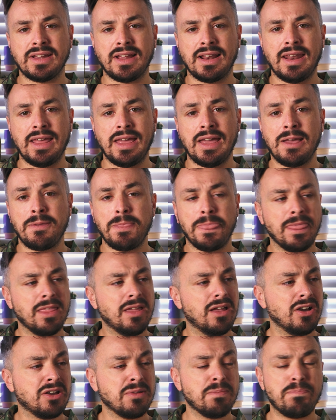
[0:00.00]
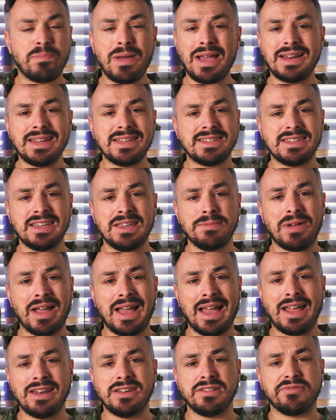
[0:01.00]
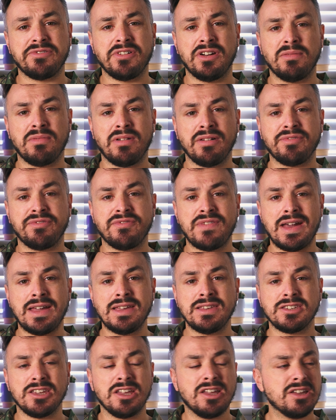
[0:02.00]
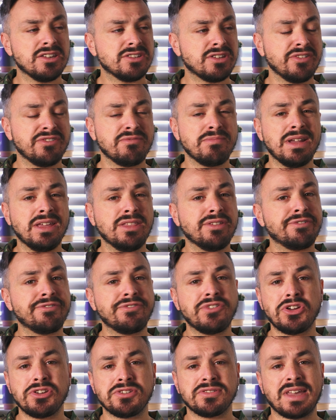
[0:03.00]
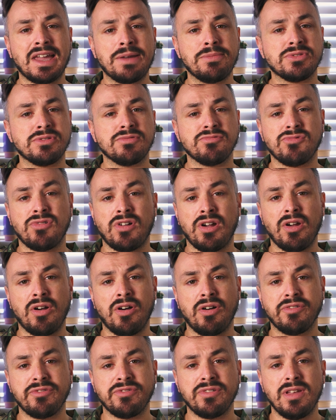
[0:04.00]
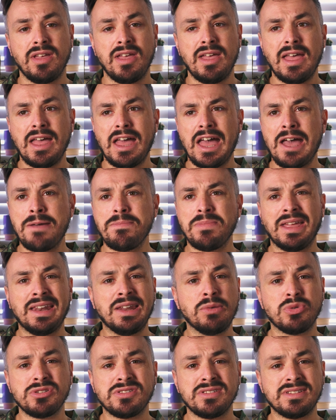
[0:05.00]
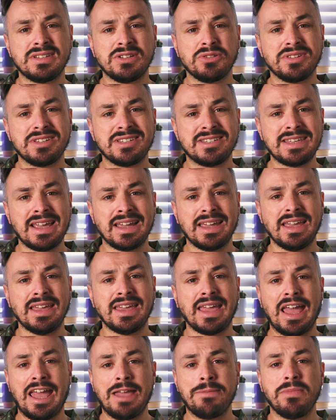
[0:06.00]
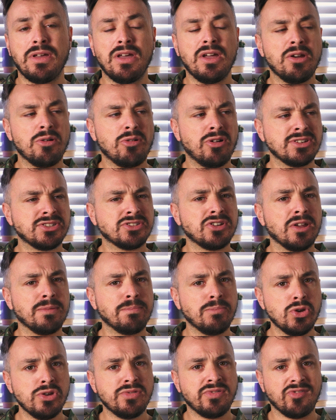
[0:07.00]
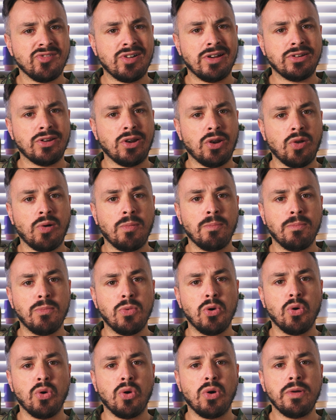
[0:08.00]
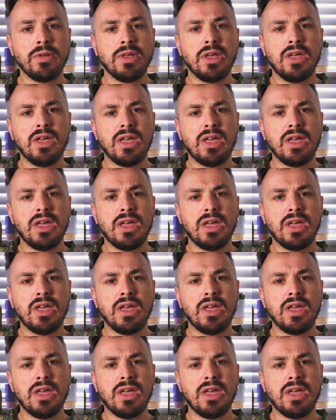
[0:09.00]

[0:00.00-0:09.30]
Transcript: to clear. I could barely see my hand in front of my face, so for me the first game was a write-off. And it wasn't until the second game where I started moving around a lot more,